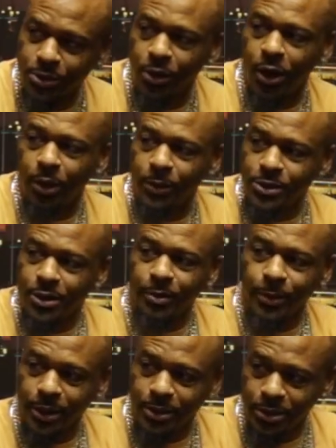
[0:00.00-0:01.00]
it's gonna always
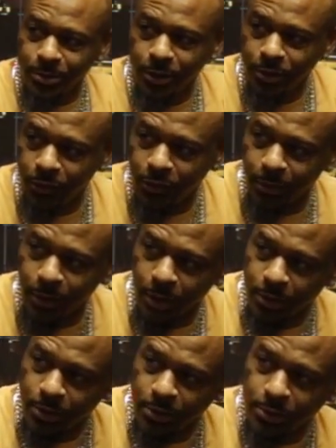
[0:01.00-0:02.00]
come back to me. So how you, get
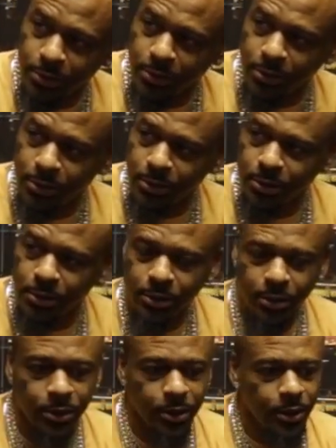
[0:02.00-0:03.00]
fucked in the end?
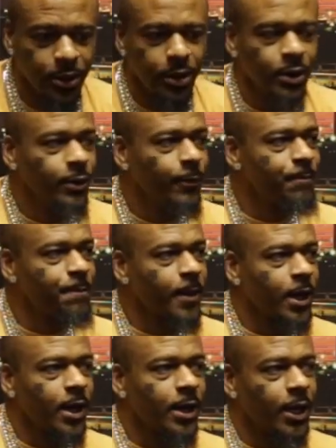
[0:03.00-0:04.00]
Emotional, like, but he a real
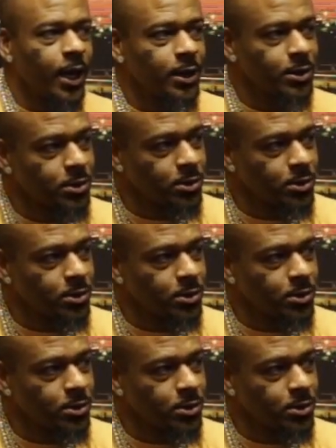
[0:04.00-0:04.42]
nigga. Like.